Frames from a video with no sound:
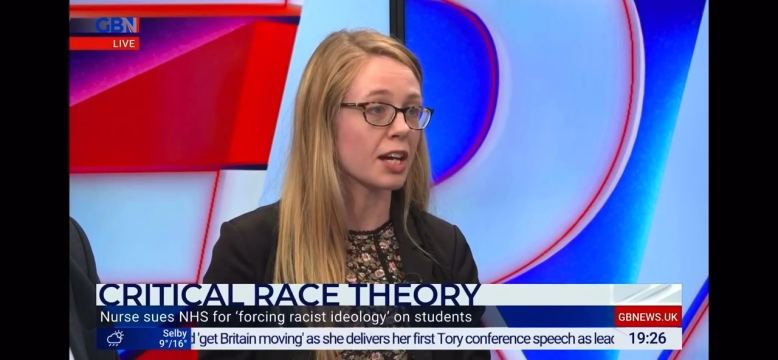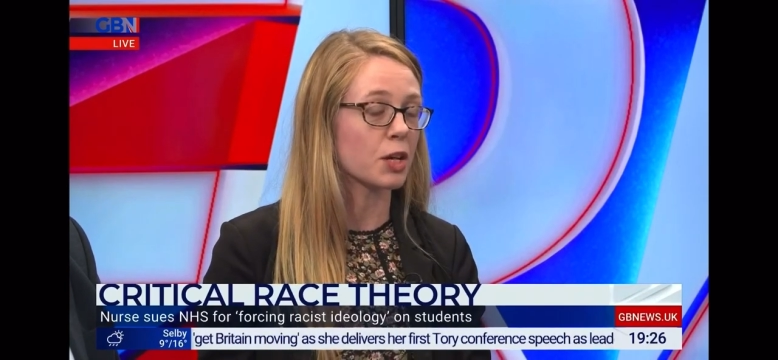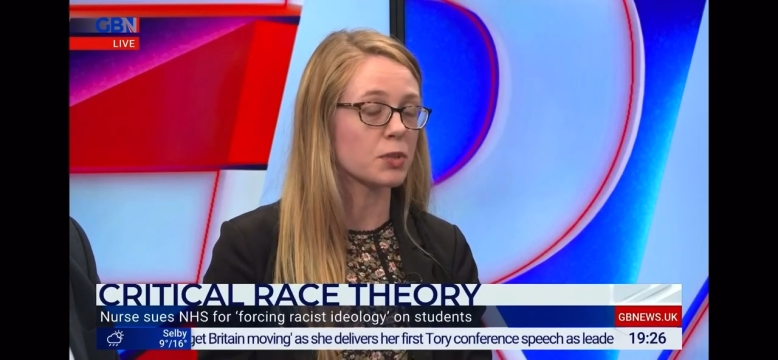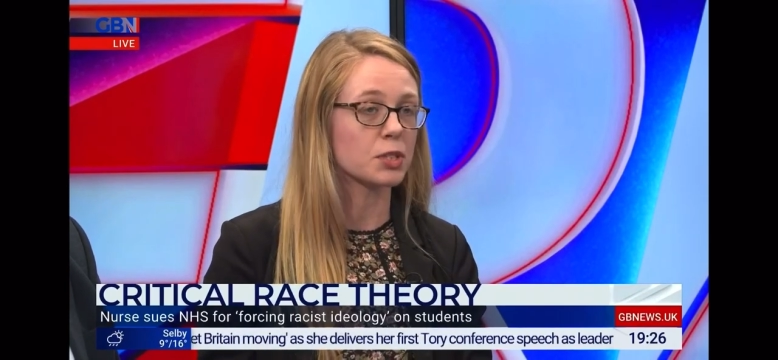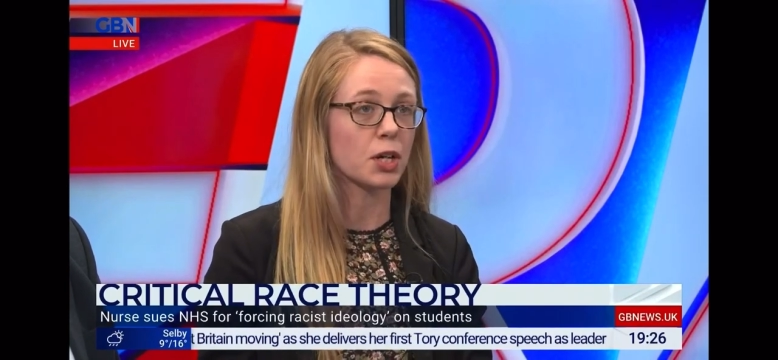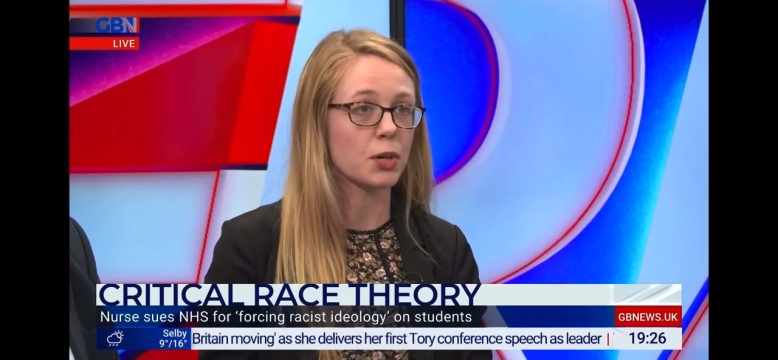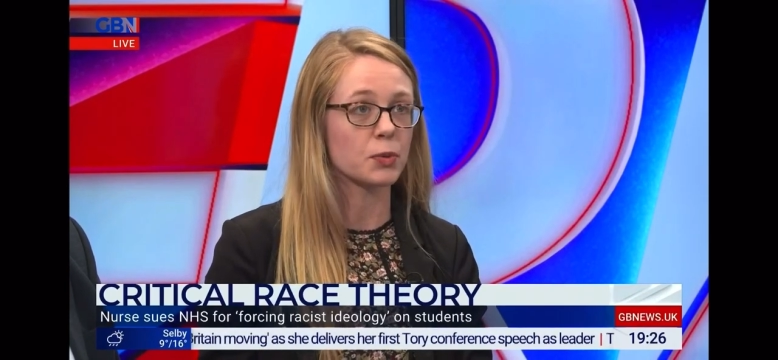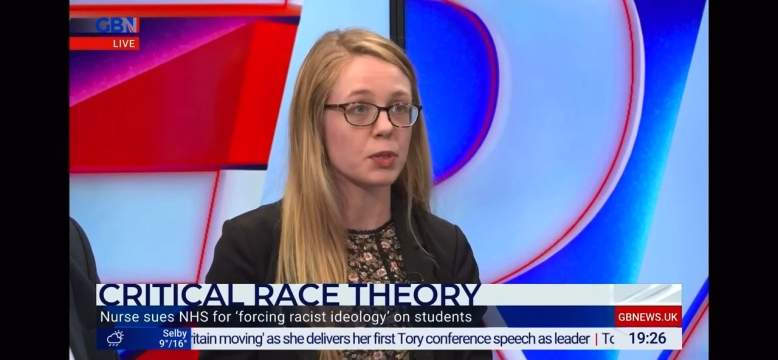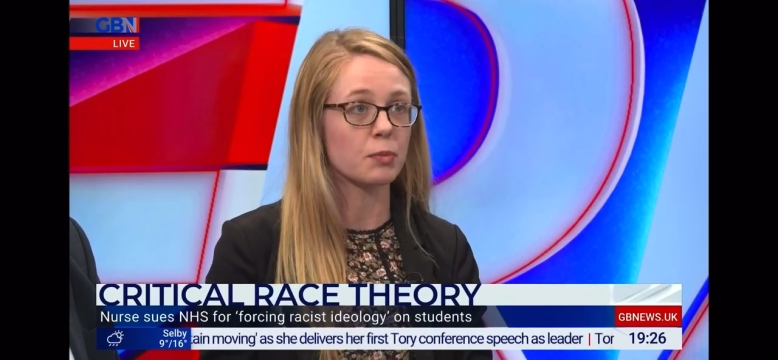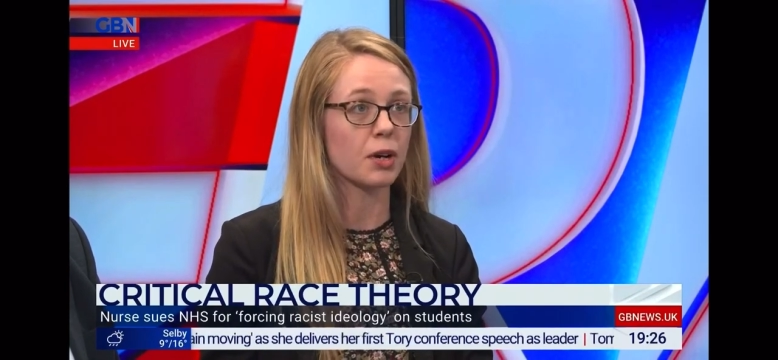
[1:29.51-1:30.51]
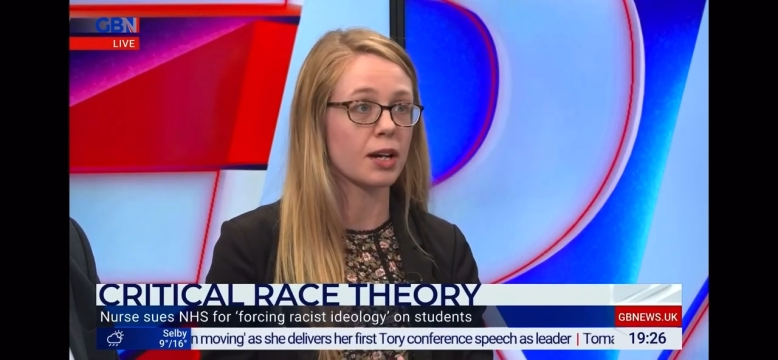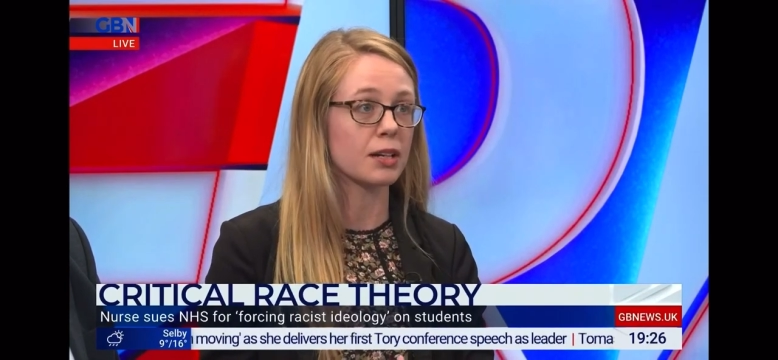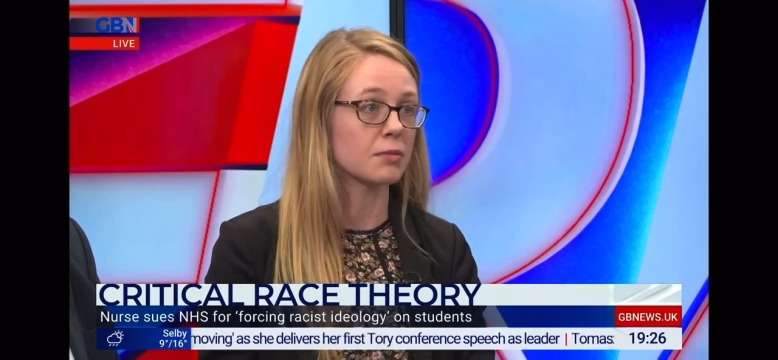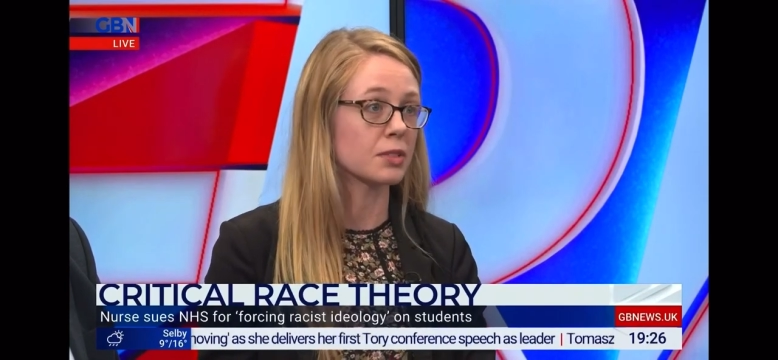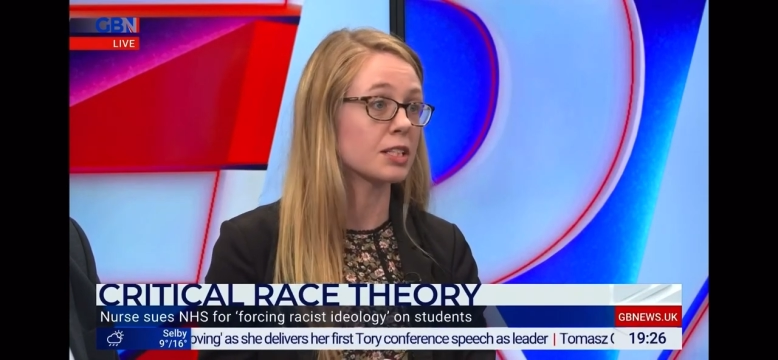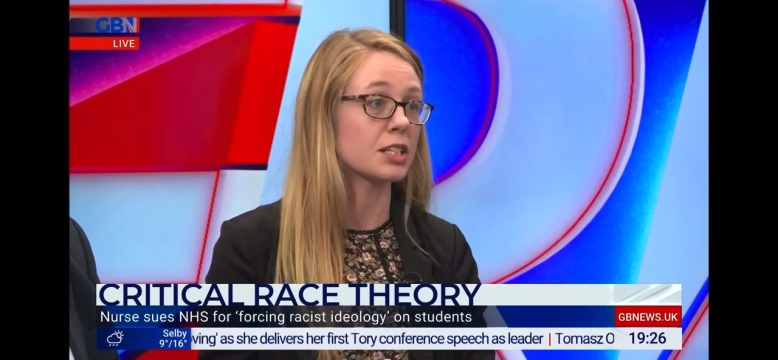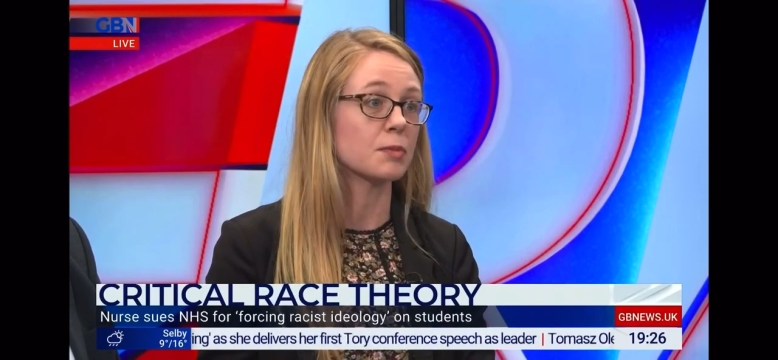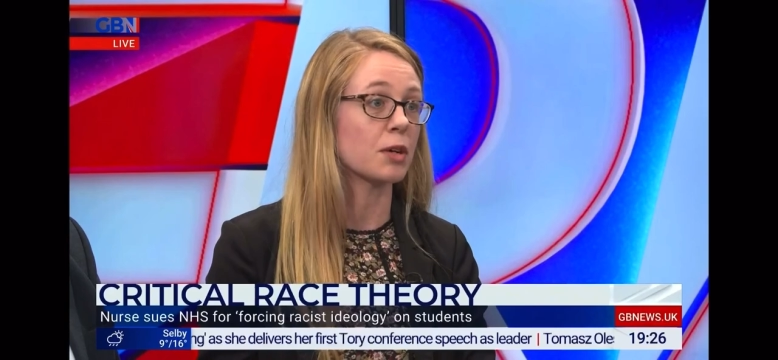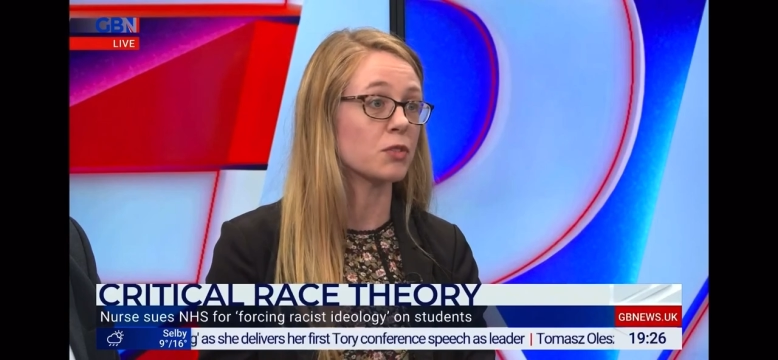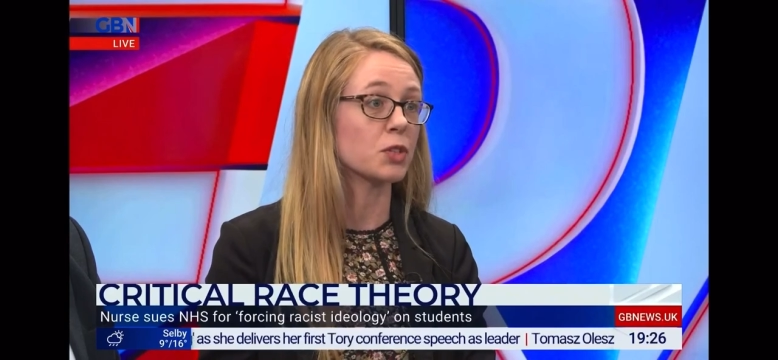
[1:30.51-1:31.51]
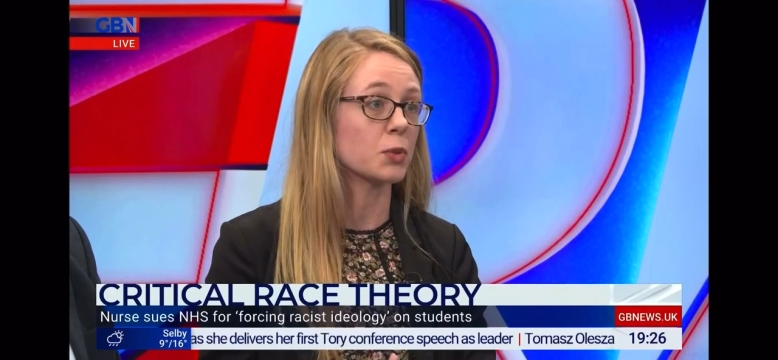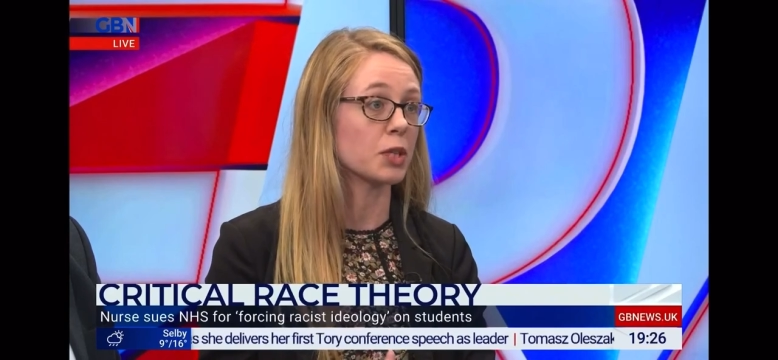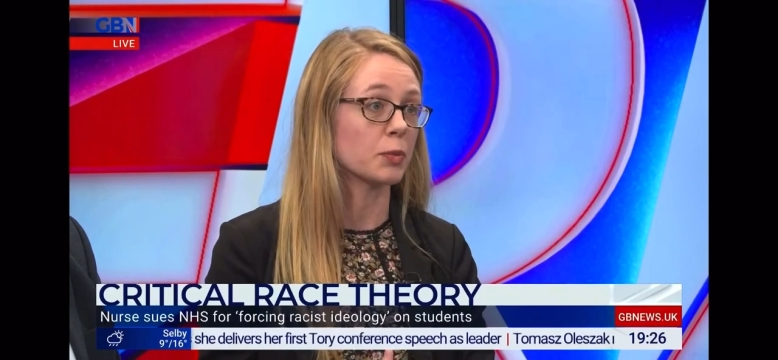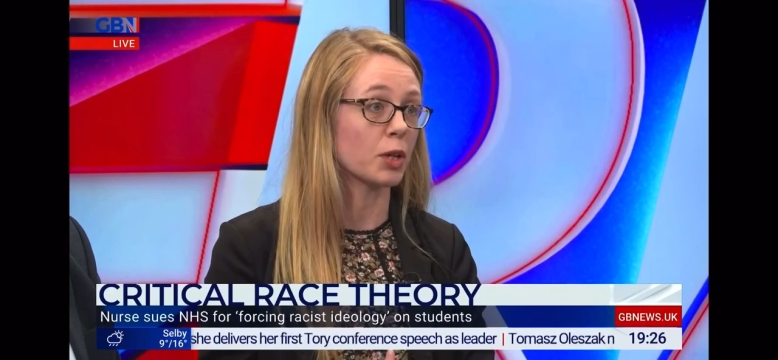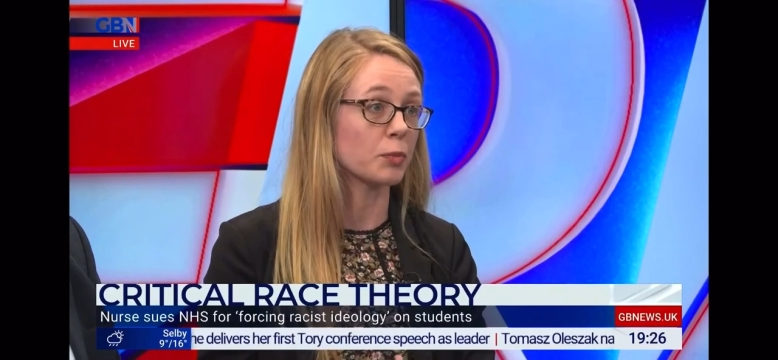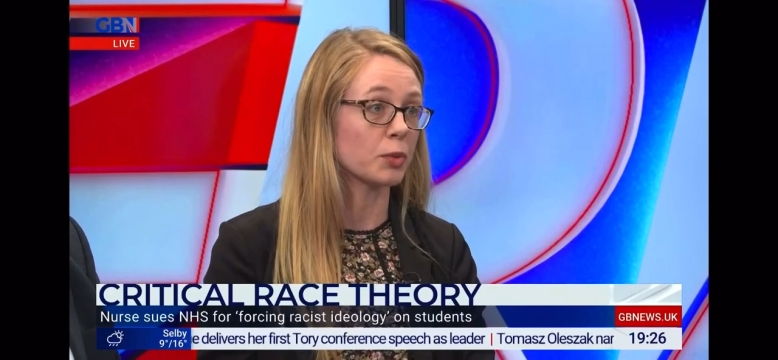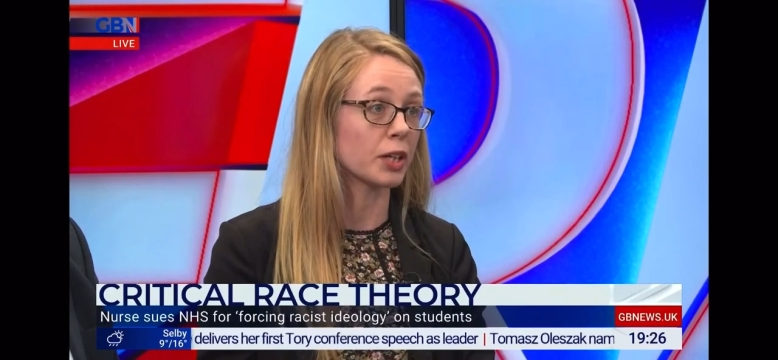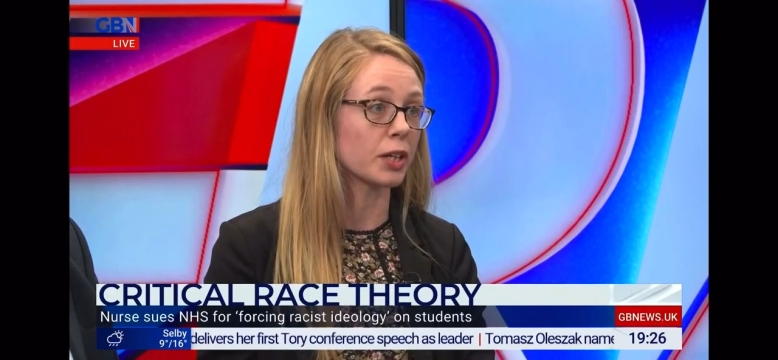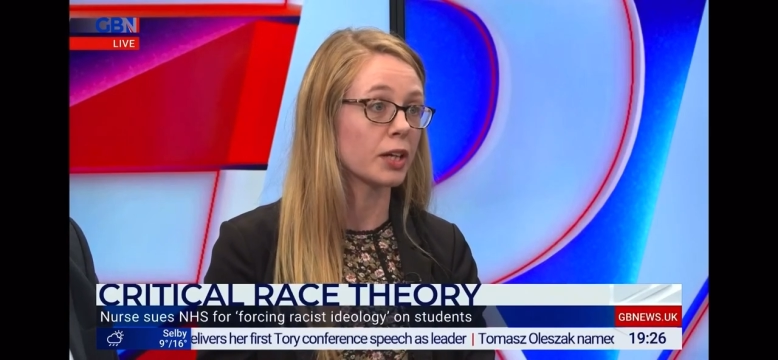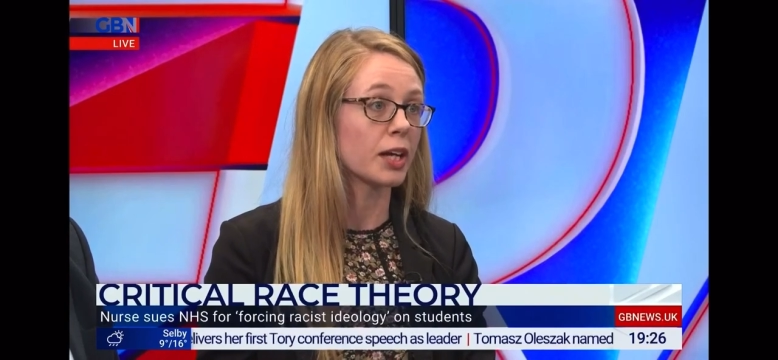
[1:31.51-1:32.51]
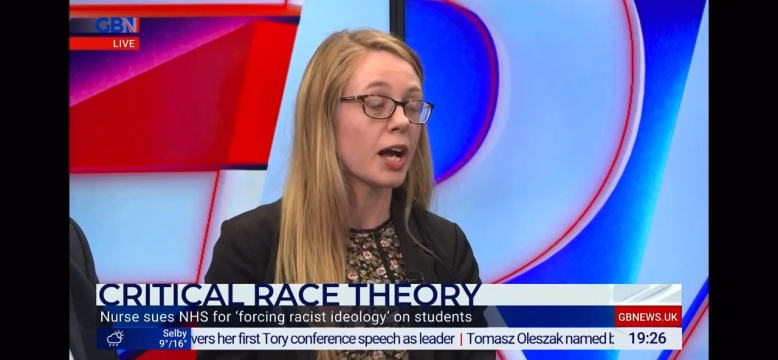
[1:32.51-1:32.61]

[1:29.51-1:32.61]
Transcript: and I was told that my essentially my views were inappropriate